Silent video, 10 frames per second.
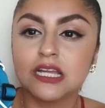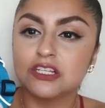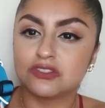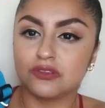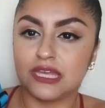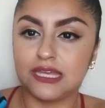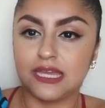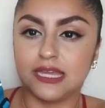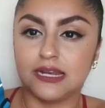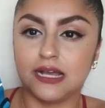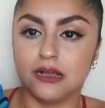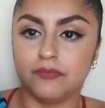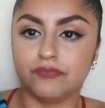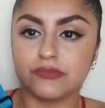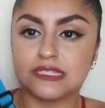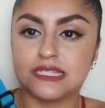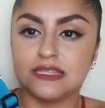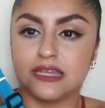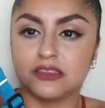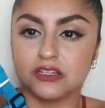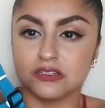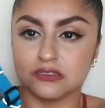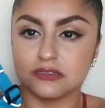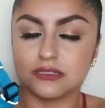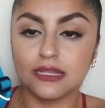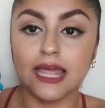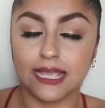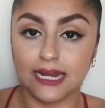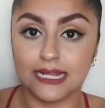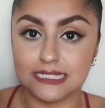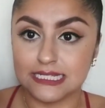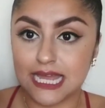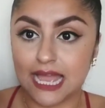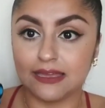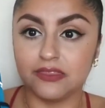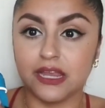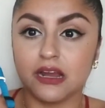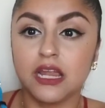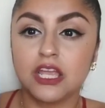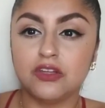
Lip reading: so they can see that there's like an ID tag in there.